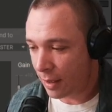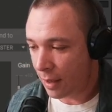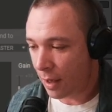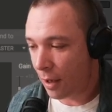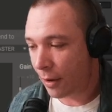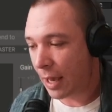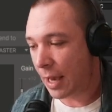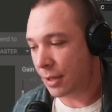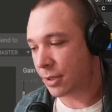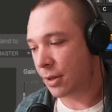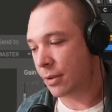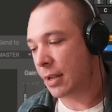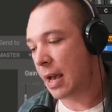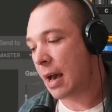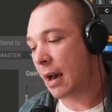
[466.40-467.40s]
Okay,
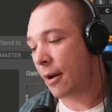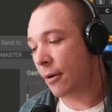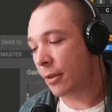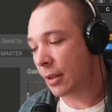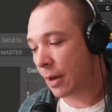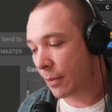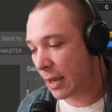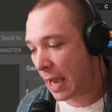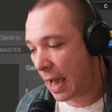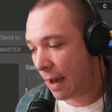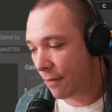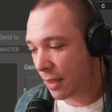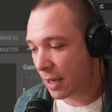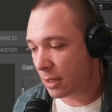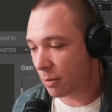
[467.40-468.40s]
so now that we
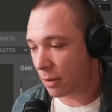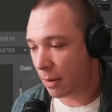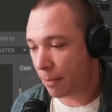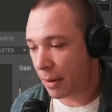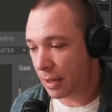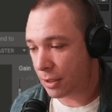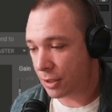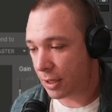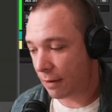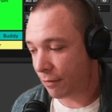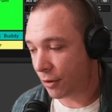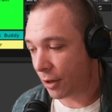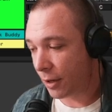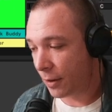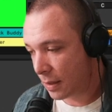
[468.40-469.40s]
have this with the pitch
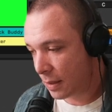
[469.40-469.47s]
shifter,